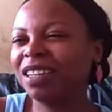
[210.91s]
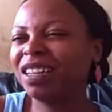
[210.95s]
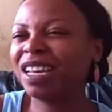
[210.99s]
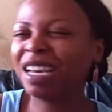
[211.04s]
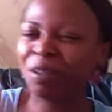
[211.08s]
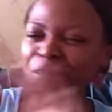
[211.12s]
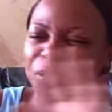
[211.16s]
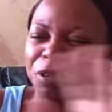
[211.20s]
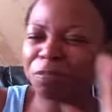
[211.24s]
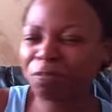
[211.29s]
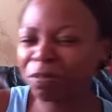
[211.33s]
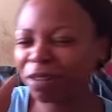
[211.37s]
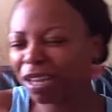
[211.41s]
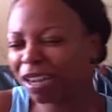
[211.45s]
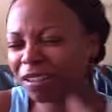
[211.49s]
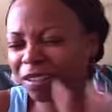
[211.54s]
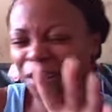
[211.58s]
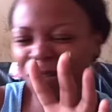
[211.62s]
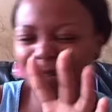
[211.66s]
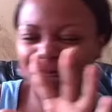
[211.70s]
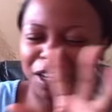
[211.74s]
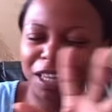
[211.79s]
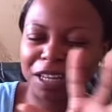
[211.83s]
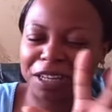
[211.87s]
yeah, we could play
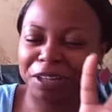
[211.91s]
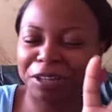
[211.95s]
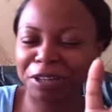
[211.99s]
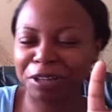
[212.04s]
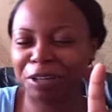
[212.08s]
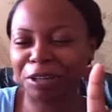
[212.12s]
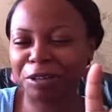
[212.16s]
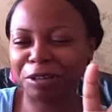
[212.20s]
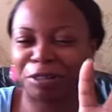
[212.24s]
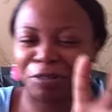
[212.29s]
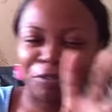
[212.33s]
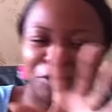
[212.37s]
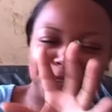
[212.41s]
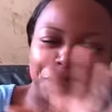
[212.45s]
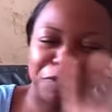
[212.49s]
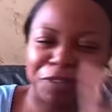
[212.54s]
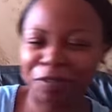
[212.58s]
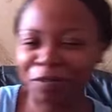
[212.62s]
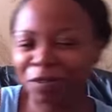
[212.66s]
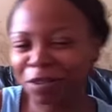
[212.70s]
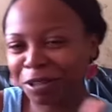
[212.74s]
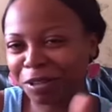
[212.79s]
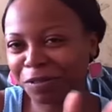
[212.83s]
around with like, $350